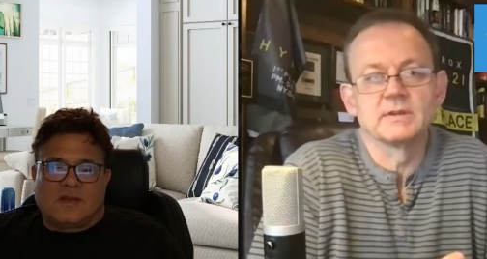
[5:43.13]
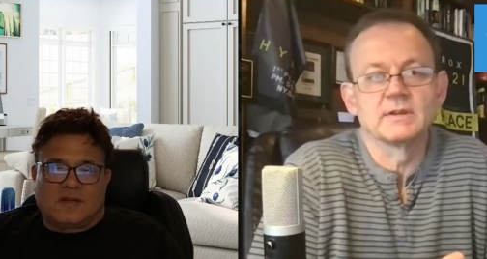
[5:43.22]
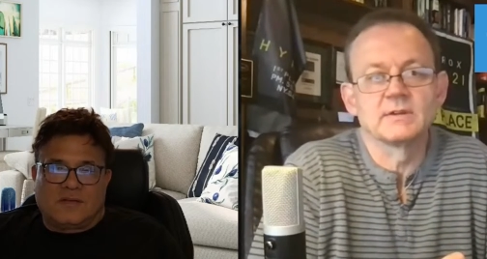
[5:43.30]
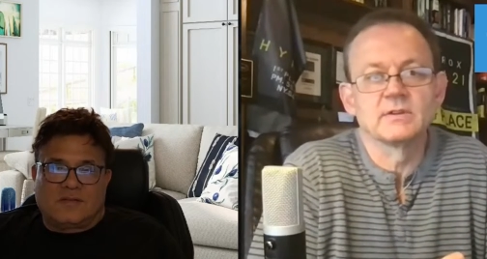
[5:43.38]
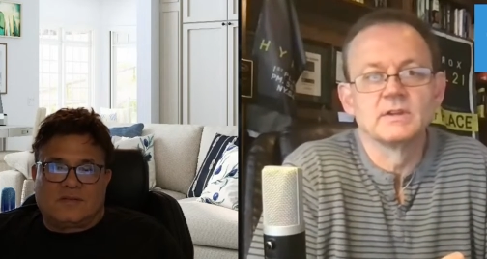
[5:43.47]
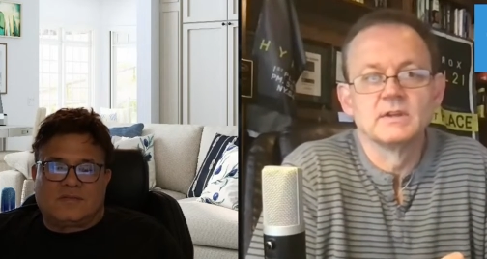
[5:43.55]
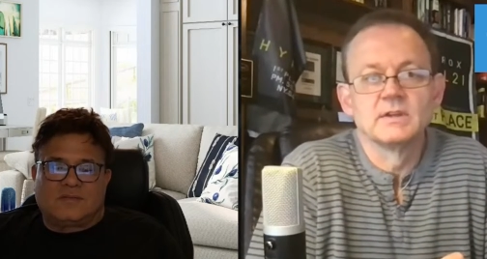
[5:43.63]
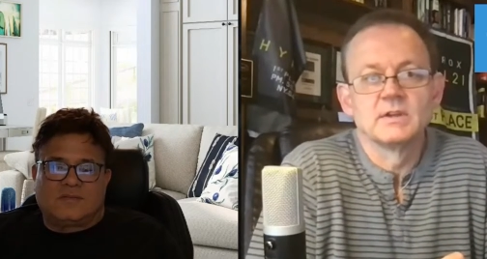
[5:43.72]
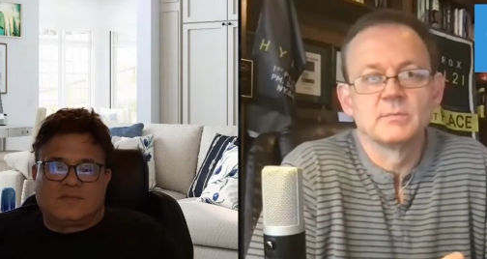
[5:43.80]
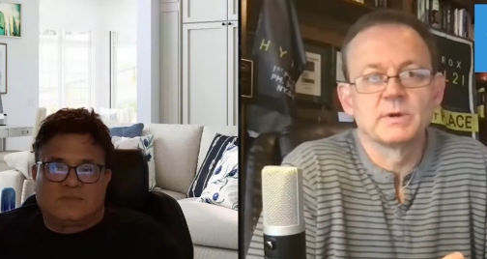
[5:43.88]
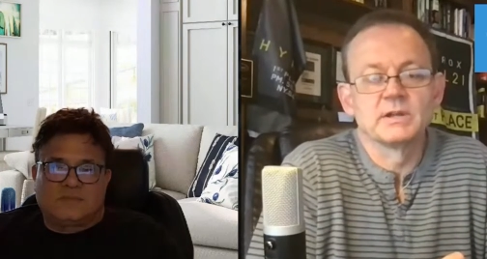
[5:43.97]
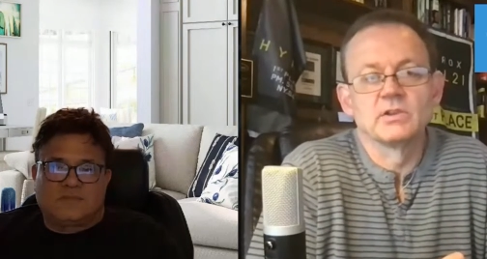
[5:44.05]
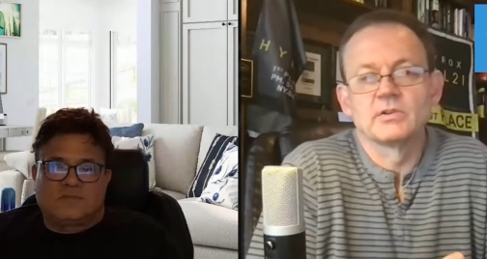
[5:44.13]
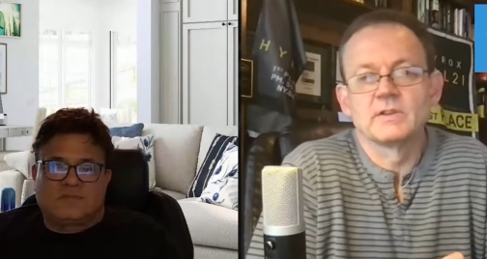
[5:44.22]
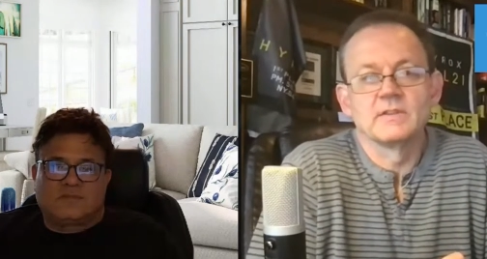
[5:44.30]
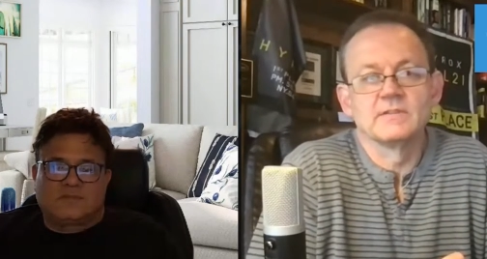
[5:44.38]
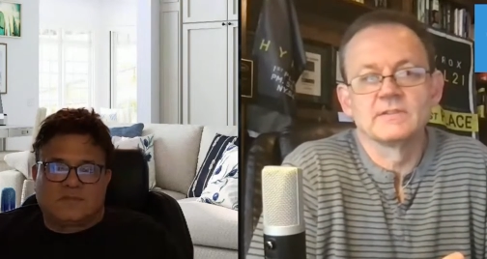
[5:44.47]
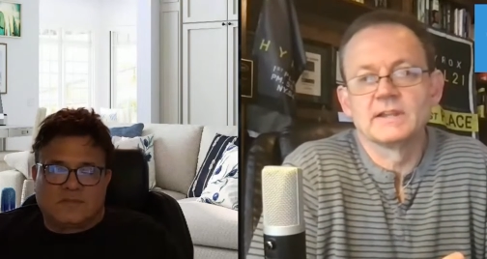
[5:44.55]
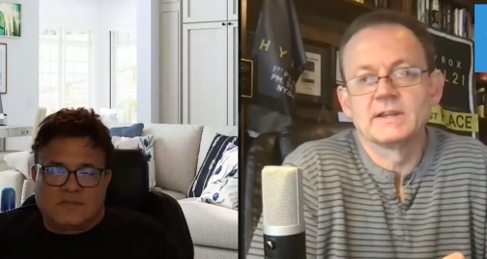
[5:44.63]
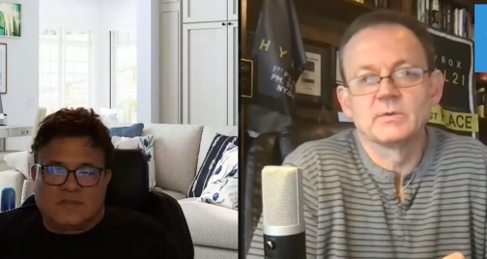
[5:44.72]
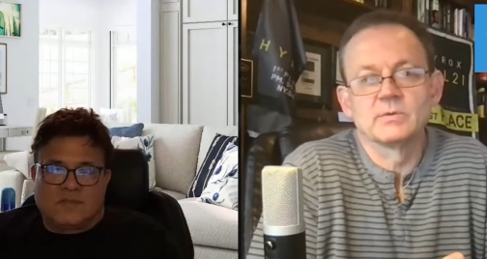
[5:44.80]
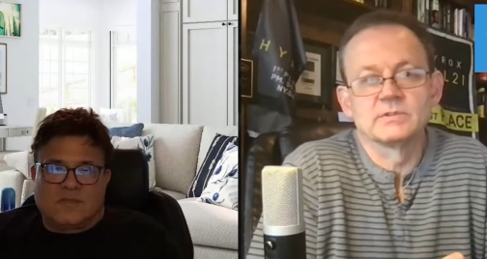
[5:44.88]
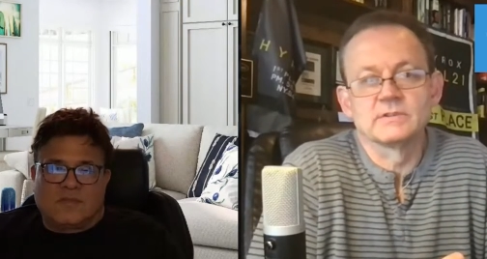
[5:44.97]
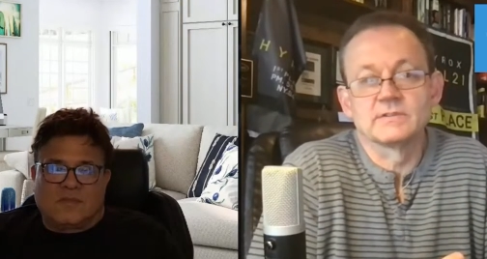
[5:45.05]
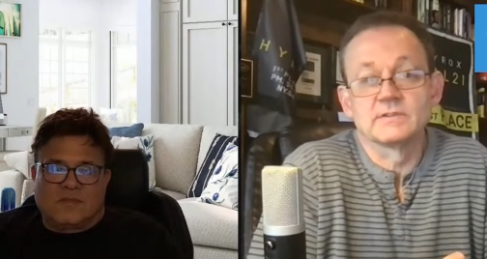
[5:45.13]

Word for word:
Speaker 1: down by learning these languages.